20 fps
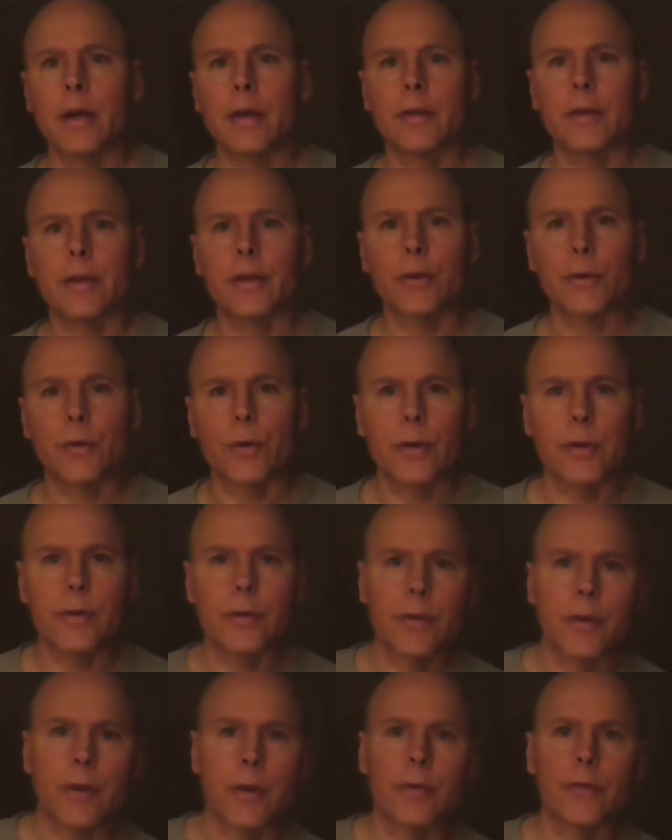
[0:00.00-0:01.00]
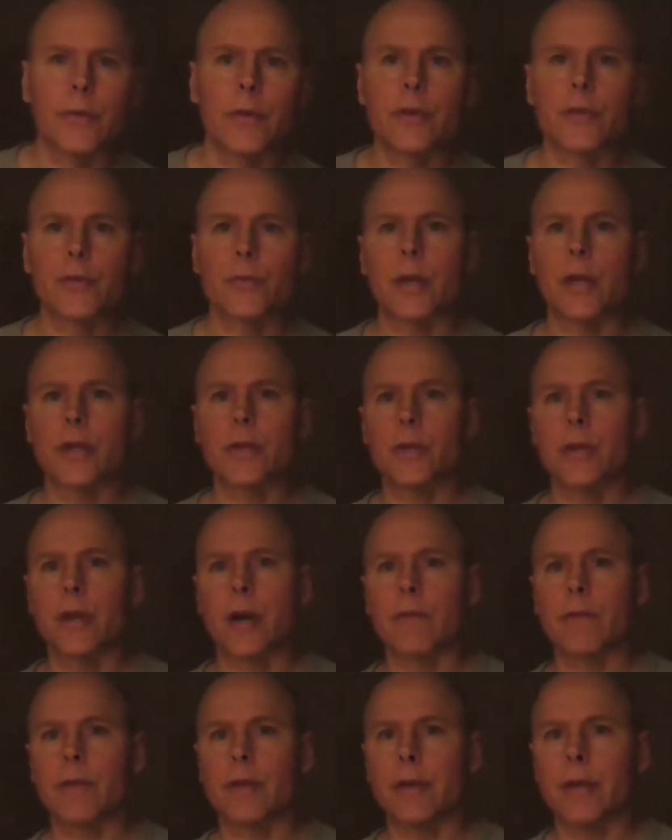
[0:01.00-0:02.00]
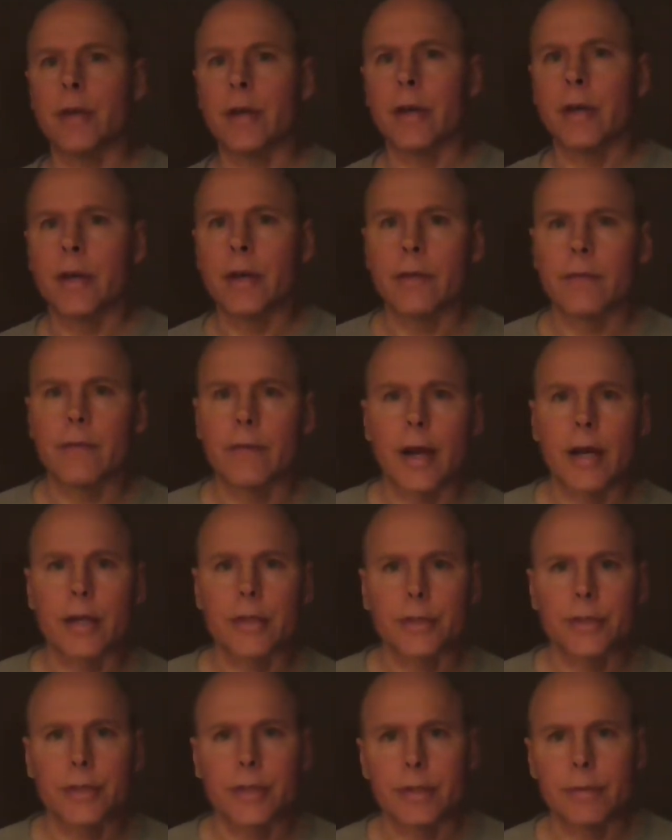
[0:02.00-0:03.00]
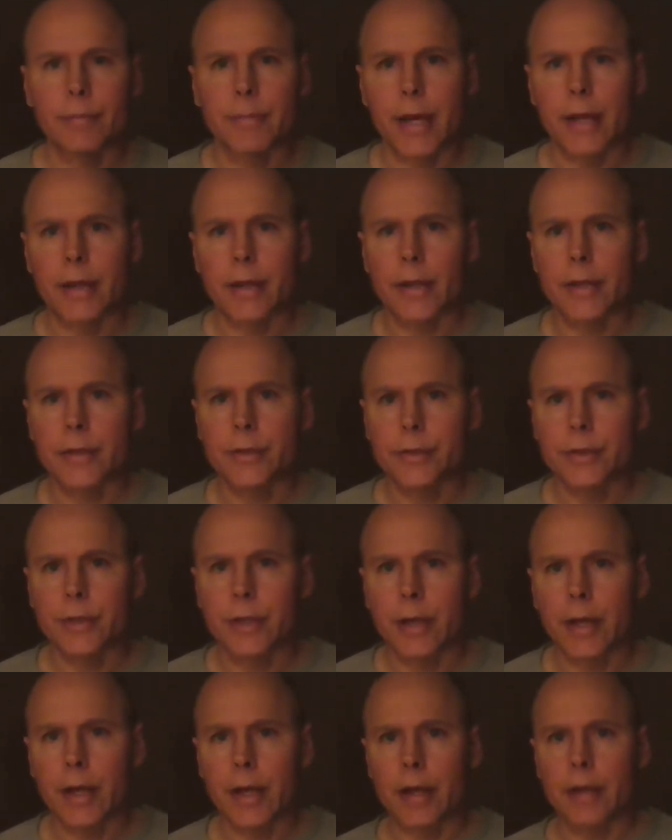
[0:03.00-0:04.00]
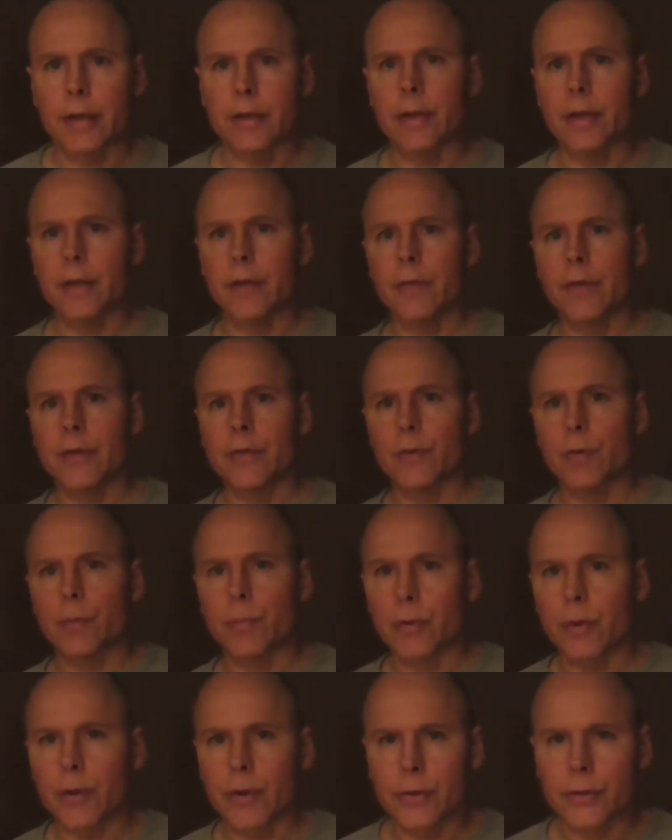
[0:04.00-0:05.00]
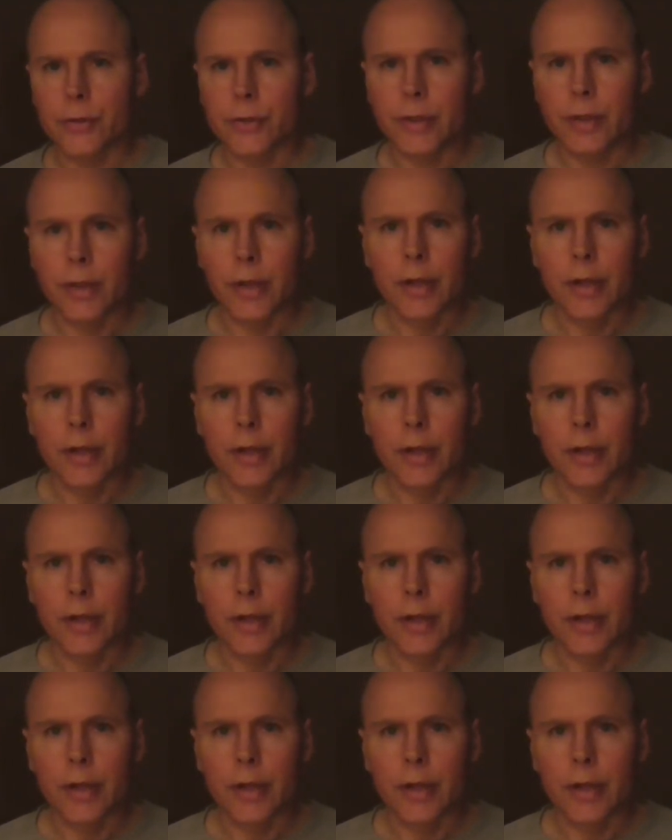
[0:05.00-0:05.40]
the current situation of the vaccine mandates and individual employers